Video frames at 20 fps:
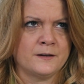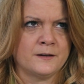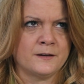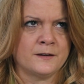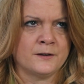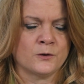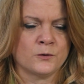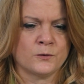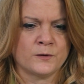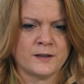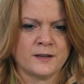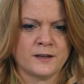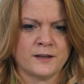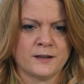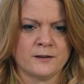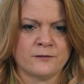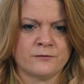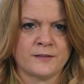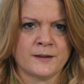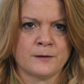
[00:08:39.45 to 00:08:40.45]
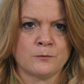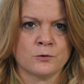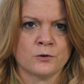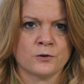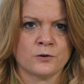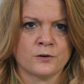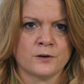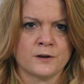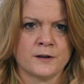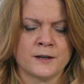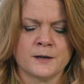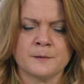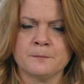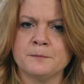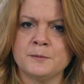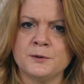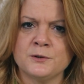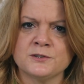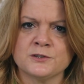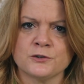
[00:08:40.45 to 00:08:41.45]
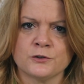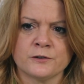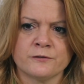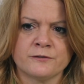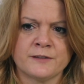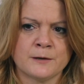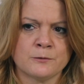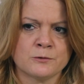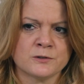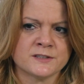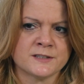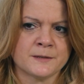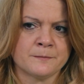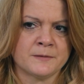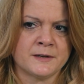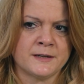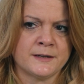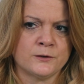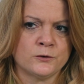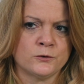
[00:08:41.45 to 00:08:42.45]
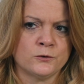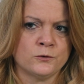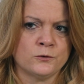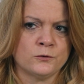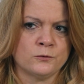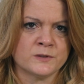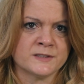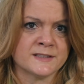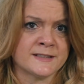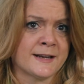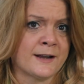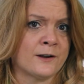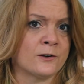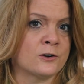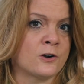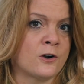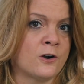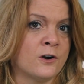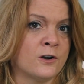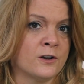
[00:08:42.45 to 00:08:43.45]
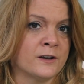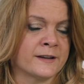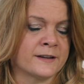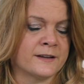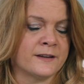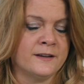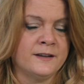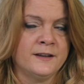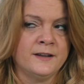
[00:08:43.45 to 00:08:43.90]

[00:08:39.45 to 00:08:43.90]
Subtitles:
if they were an abuser, if they were somebody who was an alcoholic,